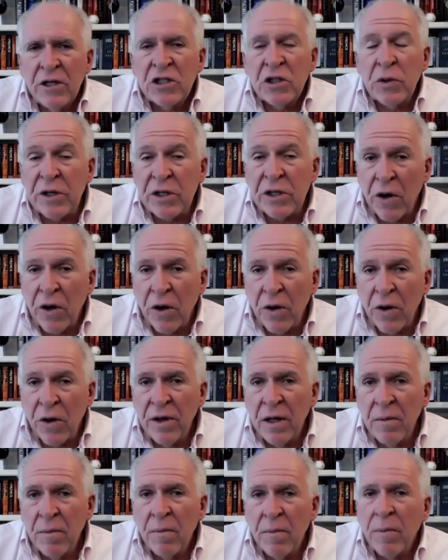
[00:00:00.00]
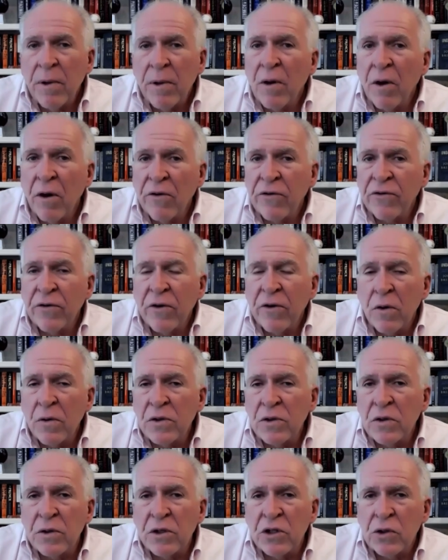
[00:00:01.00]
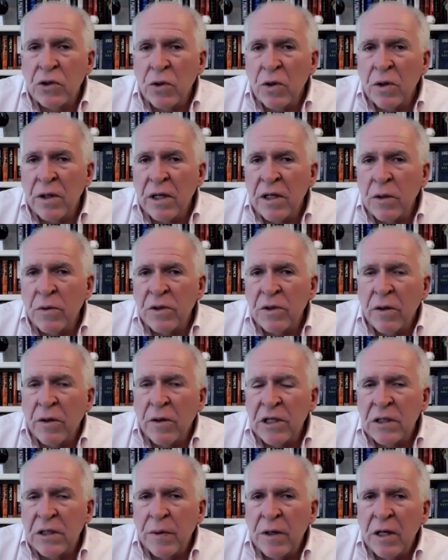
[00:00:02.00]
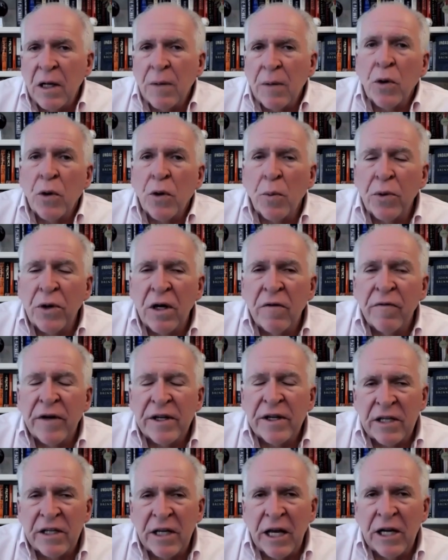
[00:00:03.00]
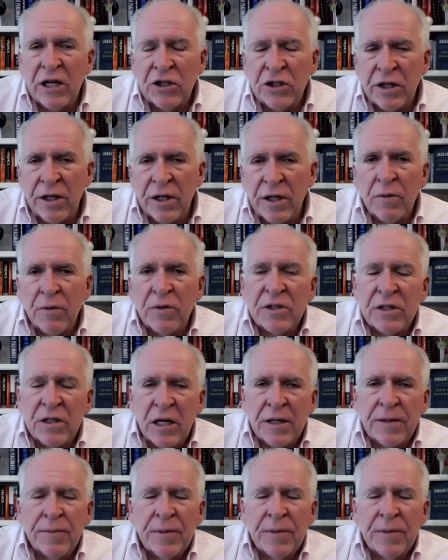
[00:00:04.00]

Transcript: to return them, but also to ensure that there was going to be the appropriate investigation that was done.